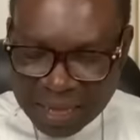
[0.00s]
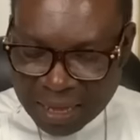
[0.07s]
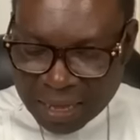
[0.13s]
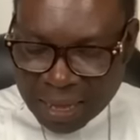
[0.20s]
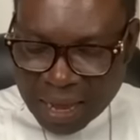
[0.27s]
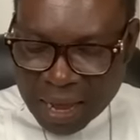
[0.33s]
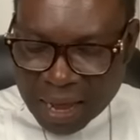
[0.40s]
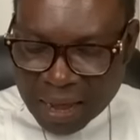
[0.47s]

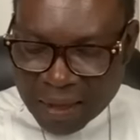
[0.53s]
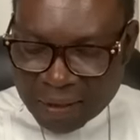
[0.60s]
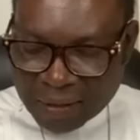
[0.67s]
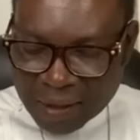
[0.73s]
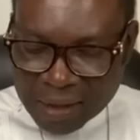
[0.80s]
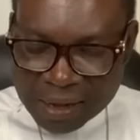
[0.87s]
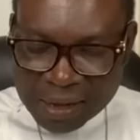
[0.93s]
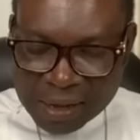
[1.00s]
See,
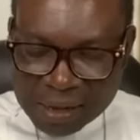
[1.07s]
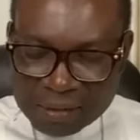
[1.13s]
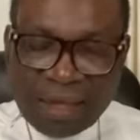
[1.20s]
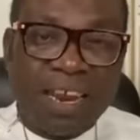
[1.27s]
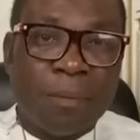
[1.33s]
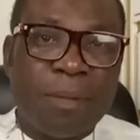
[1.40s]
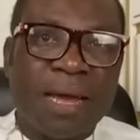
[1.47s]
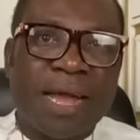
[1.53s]

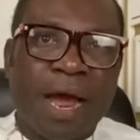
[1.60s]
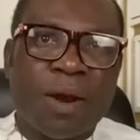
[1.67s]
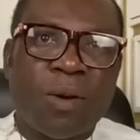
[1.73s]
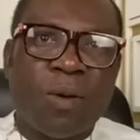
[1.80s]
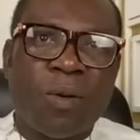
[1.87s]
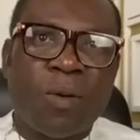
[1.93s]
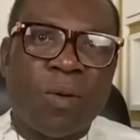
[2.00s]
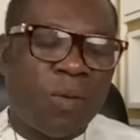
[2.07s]
said the maker,
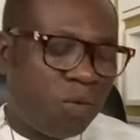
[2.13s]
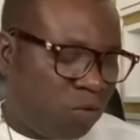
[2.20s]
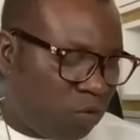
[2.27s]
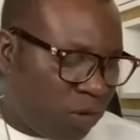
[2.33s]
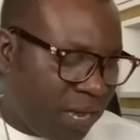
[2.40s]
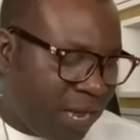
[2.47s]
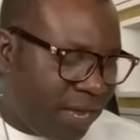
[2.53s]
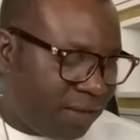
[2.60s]
no,
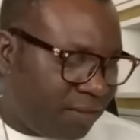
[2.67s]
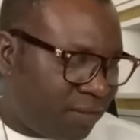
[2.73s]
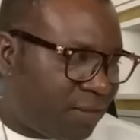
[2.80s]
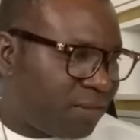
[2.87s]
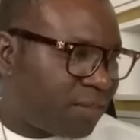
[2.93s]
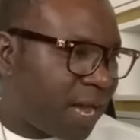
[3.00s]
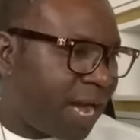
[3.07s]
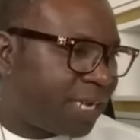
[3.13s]
today's
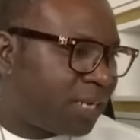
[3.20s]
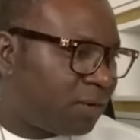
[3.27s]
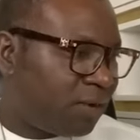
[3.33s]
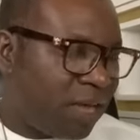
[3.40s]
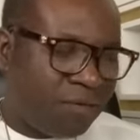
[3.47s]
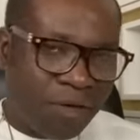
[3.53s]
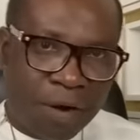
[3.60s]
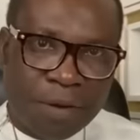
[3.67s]

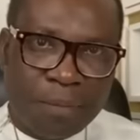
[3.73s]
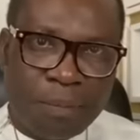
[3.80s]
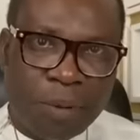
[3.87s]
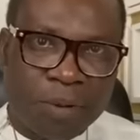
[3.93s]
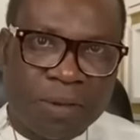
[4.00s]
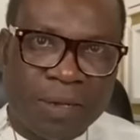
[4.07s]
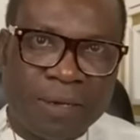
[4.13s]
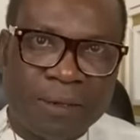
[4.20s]
discussion is very
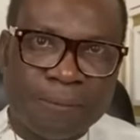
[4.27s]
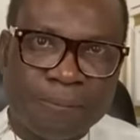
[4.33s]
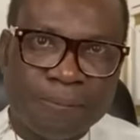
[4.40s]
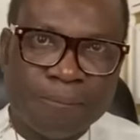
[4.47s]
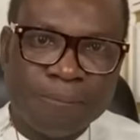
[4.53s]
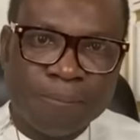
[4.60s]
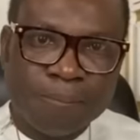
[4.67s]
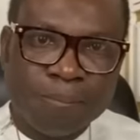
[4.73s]
important.
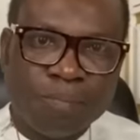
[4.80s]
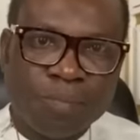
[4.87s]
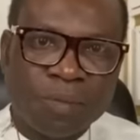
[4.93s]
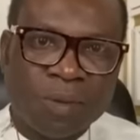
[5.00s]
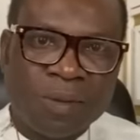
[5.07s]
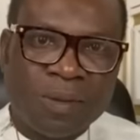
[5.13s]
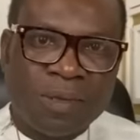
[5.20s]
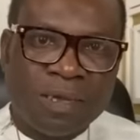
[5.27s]

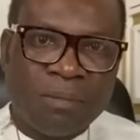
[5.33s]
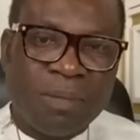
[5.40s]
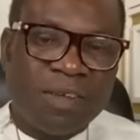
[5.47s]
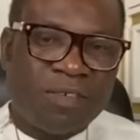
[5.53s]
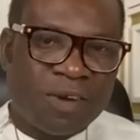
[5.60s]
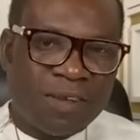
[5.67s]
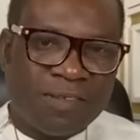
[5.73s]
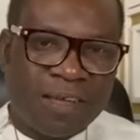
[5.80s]
The
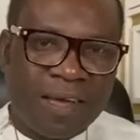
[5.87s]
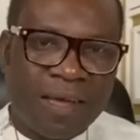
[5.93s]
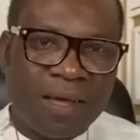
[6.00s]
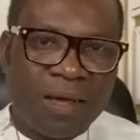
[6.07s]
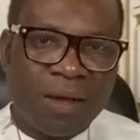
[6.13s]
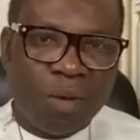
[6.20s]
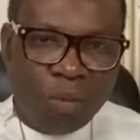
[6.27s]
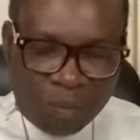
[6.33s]
messenger said,
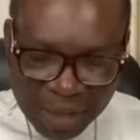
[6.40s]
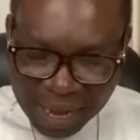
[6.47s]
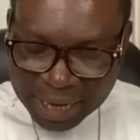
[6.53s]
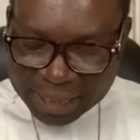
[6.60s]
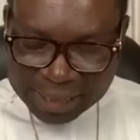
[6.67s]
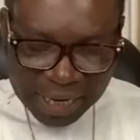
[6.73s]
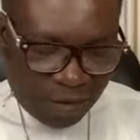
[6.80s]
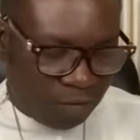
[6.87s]
"Obi
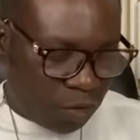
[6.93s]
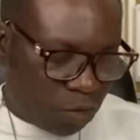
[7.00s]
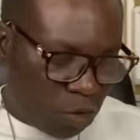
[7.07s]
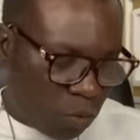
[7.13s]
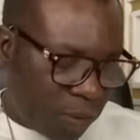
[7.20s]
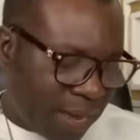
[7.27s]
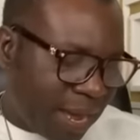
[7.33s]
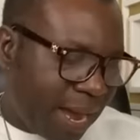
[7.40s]
and share
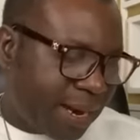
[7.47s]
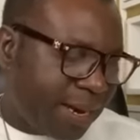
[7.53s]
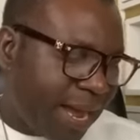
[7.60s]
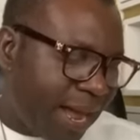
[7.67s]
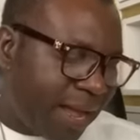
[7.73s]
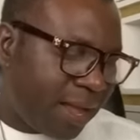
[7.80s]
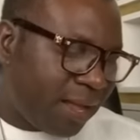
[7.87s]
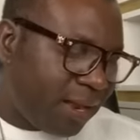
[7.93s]
video way," and
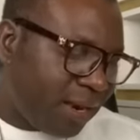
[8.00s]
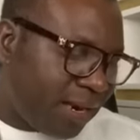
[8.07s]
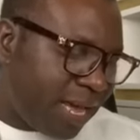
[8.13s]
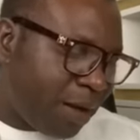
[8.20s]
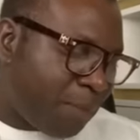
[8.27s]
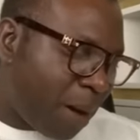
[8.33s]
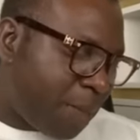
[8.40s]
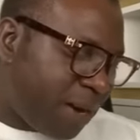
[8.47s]
then
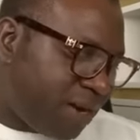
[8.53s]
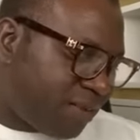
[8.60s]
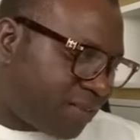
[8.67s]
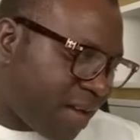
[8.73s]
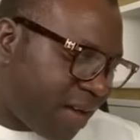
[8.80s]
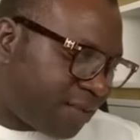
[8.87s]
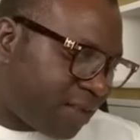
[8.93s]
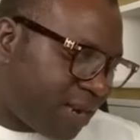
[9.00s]
they ever be
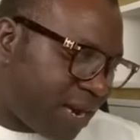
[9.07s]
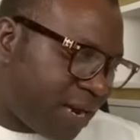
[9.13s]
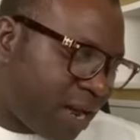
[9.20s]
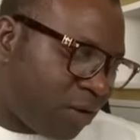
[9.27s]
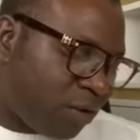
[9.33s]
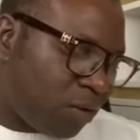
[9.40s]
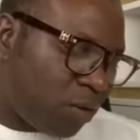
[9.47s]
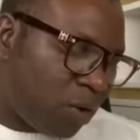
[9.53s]
discussing, and
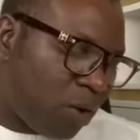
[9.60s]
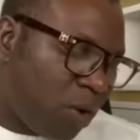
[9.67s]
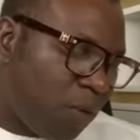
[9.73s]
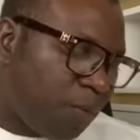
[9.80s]
then no,